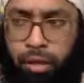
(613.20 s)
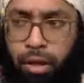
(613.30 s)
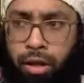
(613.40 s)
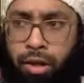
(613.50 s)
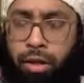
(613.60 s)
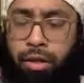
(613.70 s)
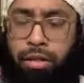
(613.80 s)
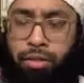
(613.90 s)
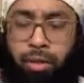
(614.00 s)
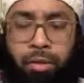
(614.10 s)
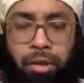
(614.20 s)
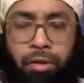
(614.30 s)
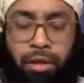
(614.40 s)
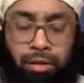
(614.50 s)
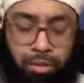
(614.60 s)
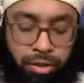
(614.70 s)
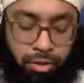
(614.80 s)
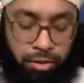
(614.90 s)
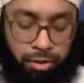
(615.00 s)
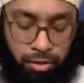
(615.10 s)
the women around the
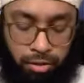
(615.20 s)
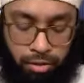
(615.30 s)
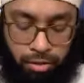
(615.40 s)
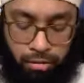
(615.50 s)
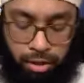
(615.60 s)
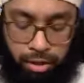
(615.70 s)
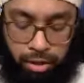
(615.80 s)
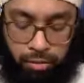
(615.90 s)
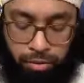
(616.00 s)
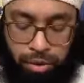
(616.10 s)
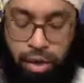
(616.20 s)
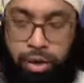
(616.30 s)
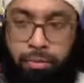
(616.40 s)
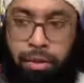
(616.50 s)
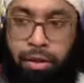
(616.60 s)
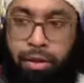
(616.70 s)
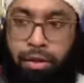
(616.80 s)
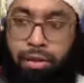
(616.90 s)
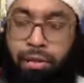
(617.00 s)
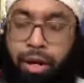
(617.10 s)
Messenger sallallahu alaihi wasallam,
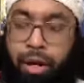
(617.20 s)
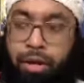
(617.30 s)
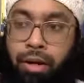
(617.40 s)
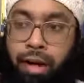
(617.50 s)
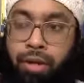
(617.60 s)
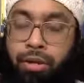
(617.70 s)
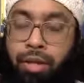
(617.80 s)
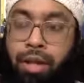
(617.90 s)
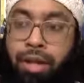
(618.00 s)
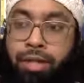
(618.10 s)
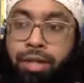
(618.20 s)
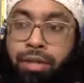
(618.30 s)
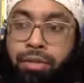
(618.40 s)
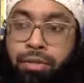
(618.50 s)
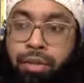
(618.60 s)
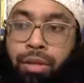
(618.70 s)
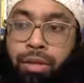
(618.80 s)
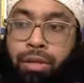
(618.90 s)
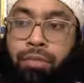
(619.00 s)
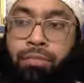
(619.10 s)
okay, and how he had dealt with
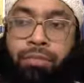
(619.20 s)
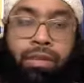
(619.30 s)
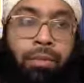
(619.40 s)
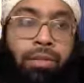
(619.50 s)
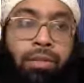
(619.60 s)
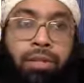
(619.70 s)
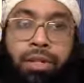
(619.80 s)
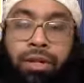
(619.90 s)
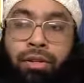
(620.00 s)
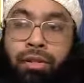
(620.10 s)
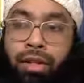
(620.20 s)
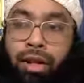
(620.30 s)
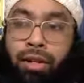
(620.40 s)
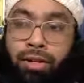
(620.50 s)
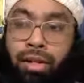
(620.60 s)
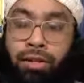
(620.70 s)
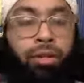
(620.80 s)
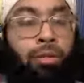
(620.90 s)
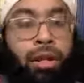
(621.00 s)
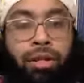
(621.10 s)
some of the misunderstandings that
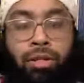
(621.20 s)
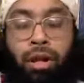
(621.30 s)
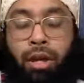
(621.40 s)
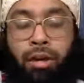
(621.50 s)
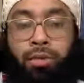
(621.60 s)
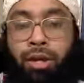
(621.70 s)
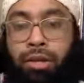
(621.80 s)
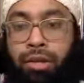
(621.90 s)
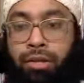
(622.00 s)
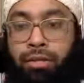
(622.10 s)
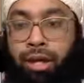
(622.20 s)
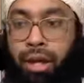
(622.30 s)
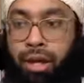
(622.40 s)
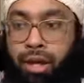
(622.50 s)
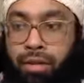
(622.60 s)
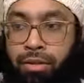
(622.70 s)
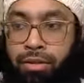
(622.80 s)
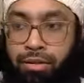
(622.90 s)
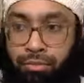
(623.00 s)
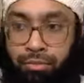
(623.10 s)
took place within
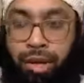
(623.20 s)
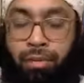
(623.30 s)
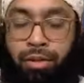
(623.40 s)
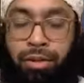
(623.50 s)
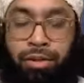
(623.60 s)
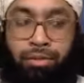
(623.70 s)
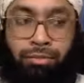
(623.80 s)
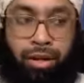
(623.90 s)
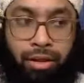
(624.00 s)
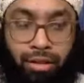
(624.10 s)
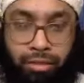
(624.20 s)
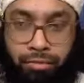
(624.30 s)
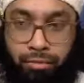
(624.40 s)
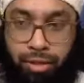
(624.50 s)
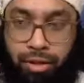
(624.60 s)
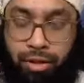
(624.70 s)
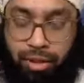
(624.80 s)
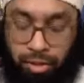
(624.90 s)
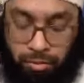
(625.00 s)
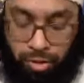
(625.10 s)
his family, right, within a
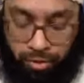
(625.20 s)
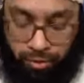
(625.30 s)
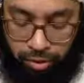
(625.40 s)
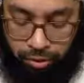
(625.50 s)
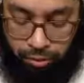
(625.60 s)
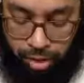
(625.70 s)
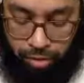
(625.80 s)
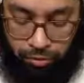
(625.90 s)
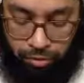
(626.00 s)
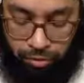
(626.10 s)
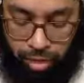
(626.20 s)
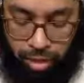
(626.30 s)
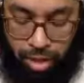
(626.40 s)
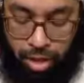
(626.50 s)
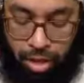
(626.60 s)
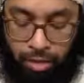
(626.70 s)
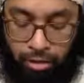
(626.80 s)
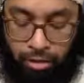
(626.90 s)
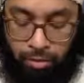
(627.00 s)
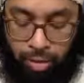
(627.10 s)
number of his wives. Okay,
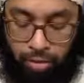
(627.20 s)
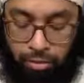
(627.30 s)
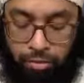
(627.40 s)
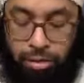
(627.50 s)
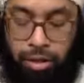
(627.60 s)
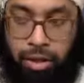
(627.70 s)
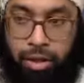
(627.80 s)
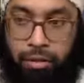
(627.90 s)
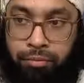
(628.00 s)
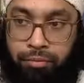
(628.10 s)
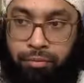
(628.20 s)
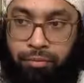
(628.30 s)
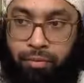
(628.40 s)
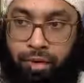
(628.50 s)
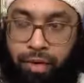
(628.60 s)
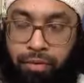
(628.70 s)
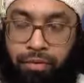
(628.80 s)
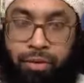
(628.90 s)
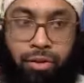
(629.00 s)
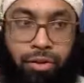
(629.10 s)
Allah subhanahu wa ta'ala, right,
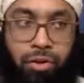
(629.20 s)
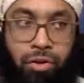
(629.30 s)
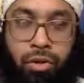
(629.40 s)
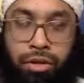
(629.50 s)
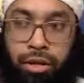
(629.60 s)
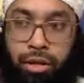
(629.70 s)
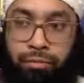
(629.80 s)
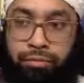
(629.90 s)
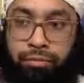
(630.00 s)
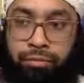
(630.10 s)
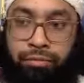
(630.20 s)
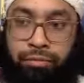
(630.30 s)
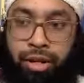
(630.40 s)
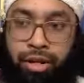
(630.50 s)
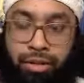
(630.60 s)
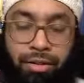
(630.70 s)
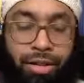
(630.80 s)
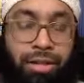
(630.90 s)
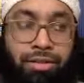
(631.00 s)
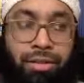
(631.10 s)
very strongly, right,
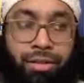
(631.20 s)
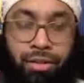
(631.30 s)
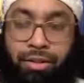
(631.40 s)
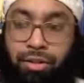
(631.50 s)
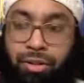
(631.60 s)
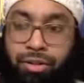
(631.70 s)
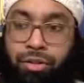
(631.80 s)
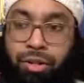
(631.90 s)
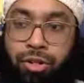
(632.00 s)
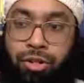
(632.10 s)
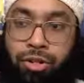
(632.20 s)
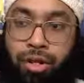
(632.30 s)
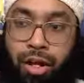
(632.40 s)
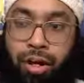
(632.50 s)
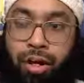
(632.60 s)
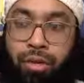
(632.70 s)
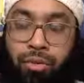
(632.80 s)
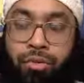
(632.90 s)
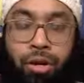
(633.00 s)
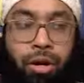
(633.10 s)
gives us instruction that
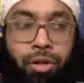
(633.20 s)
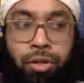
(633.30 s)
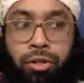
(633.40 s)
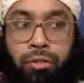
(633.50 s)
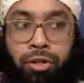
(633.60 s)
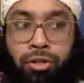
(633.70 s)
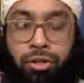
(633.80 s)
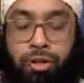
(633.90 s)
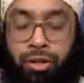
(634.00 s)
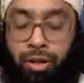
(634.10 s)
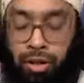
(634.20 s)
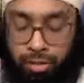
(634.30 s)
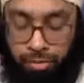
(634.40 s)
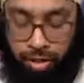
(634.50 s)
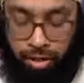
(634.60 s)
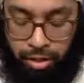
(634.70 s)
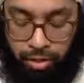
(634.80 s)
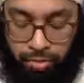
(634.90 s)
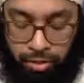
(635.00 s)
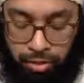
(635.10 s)
with regards to the Messenger sallallahu
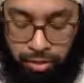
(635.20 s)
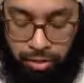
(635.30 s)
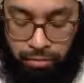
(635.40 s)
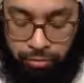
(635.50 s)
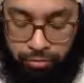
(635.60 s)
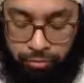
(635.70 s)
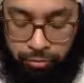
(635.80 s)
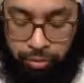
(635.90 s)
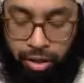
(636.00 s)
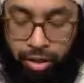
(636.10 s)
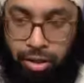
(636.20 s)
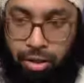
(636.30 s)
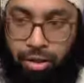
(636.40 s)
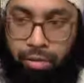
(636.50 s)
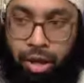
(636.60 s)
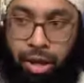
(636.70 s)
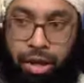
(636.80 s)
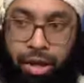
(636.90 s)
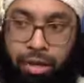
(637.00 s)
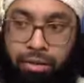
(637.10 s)
alaihi wasallam, okay, we
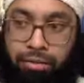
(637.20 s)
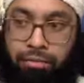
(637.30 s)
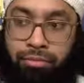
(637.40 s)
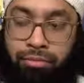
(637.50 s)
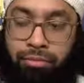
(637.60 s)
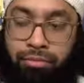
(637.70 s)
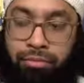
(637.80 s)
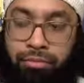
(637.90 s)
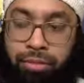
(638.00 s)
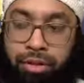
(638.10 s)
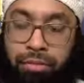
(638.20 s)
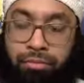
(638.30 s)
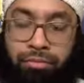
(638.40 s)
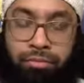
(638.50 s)
cannot, you know,